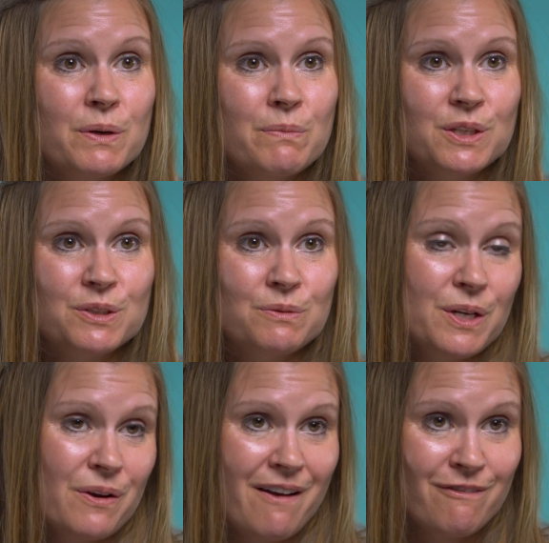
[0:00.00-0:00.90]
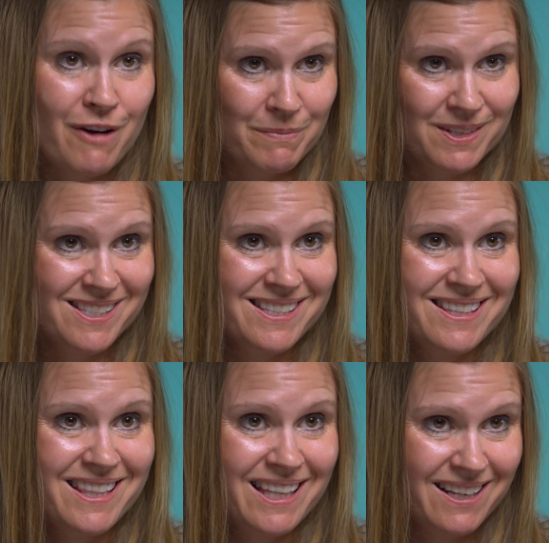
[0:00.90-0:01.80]
to make sure we don't have weapons
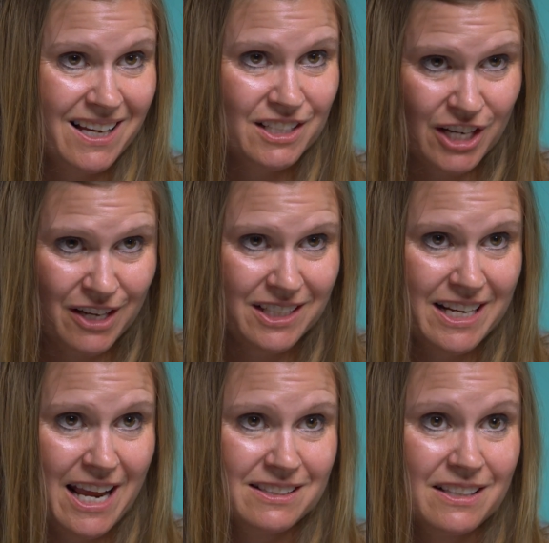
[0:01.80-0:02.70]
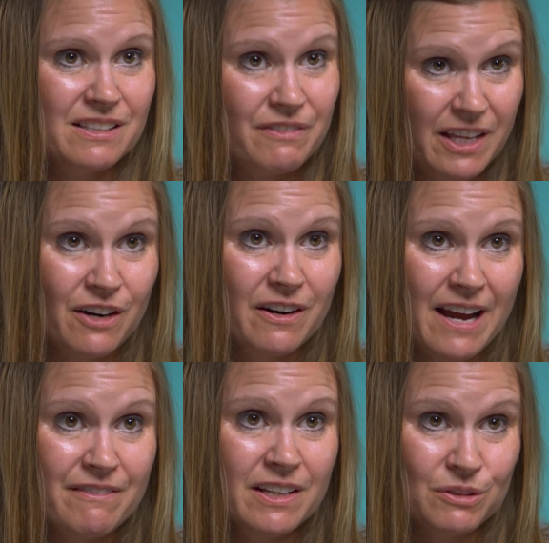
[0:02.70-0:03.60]
that a child can access if they are
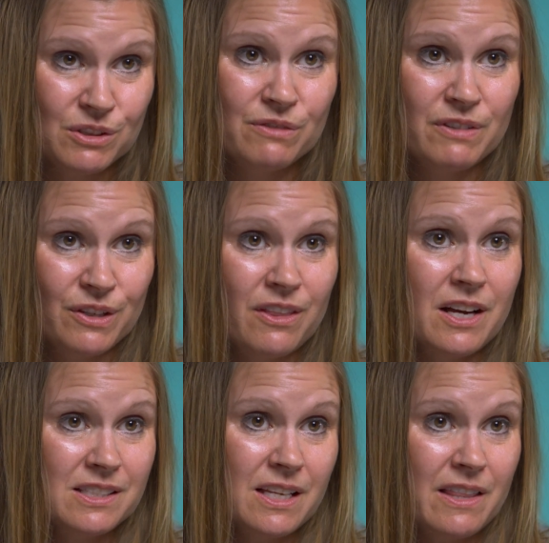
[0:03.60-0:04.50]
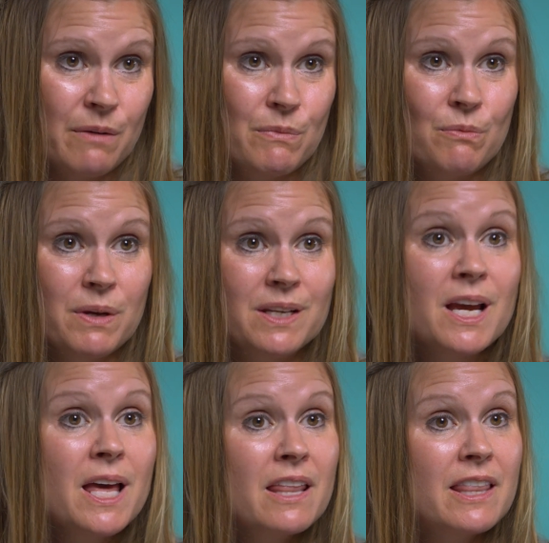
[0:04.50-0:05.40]
having those severe thoughts in that moment,
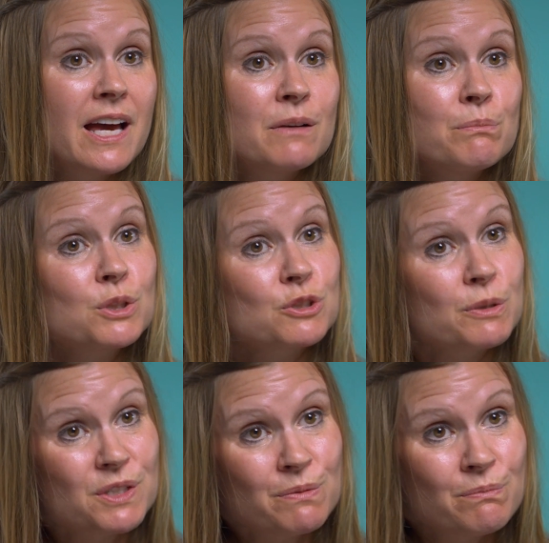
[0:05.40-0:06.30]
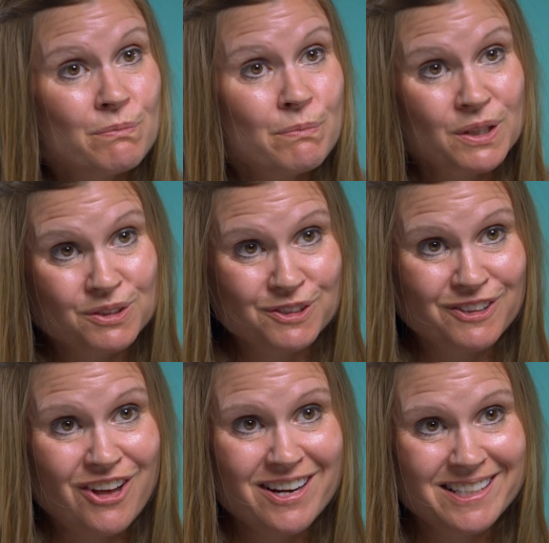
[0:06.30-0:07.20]
that prescription pills are
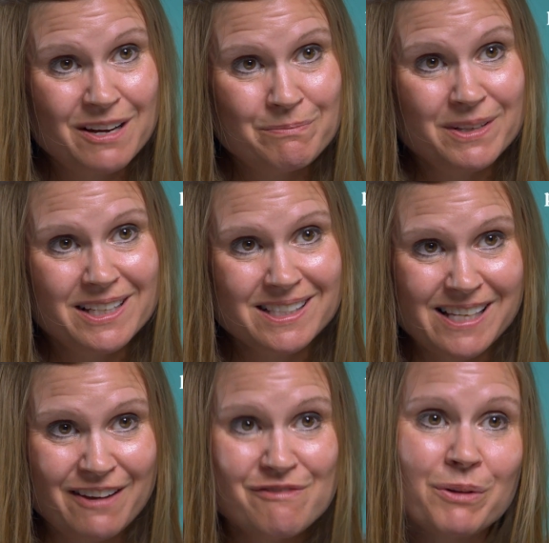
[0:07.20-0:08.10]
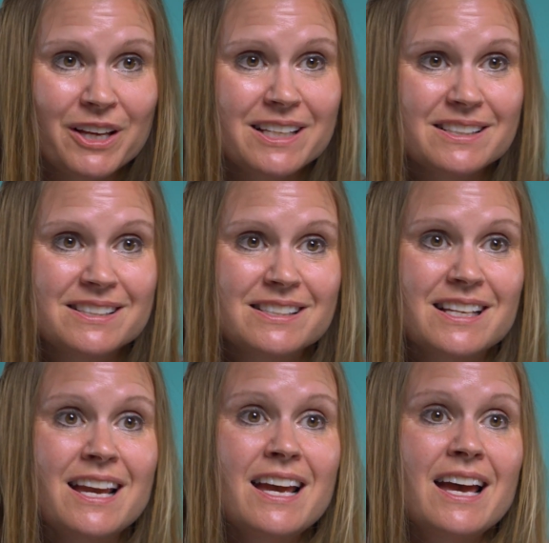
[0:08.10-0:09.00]
locked up and in a safe place,
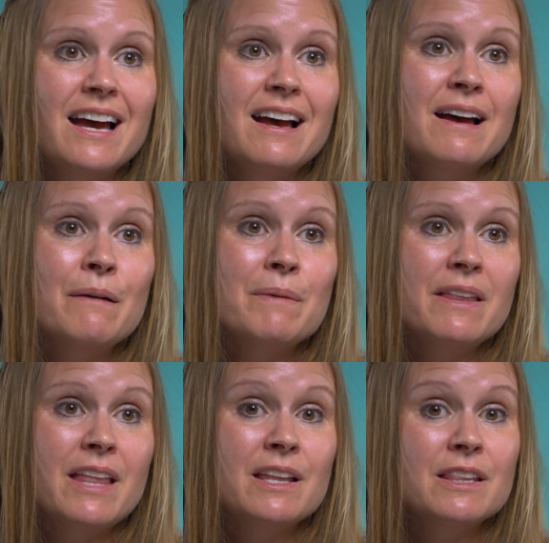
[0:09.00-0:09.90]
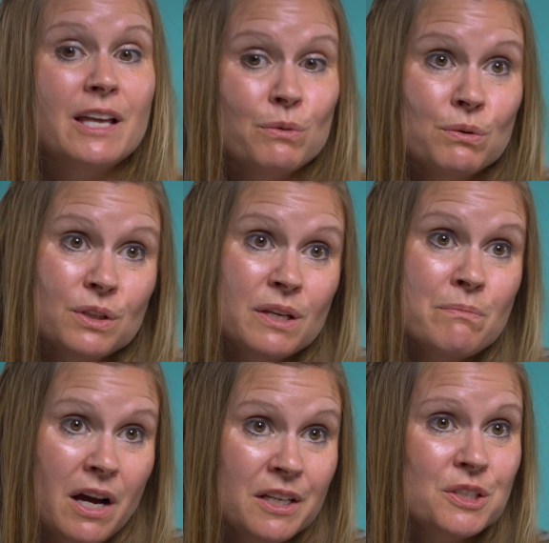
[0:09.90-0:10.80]
and that we're really
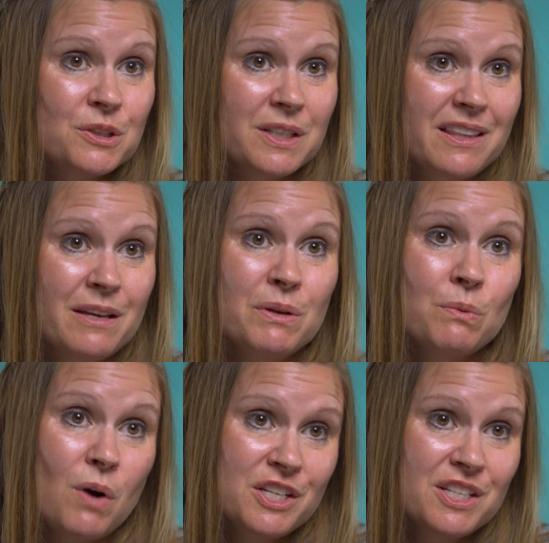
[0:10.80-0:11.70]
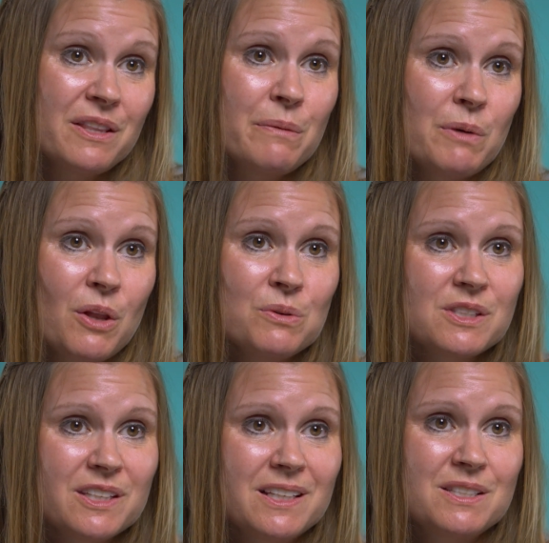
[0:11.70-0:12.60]
monitoring them and watching them
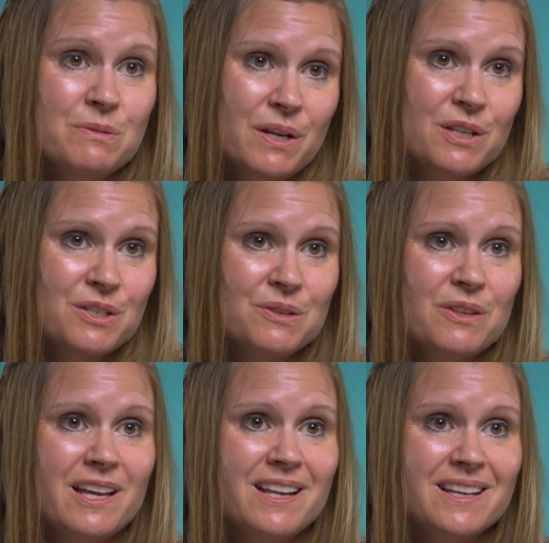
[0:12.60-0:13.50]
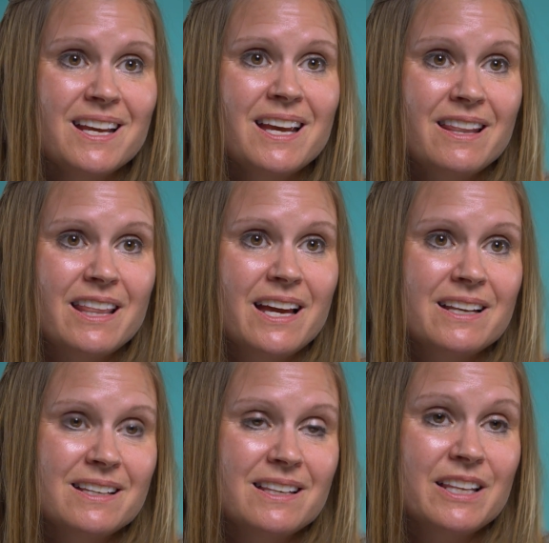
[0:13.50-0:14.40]
closely to make sure that
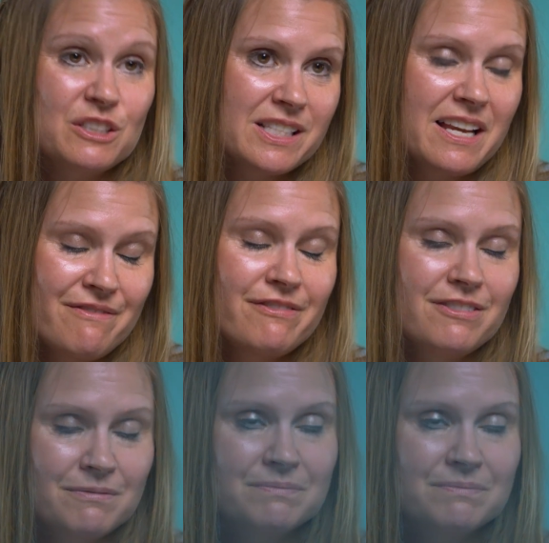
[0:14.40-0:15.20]
they're safe.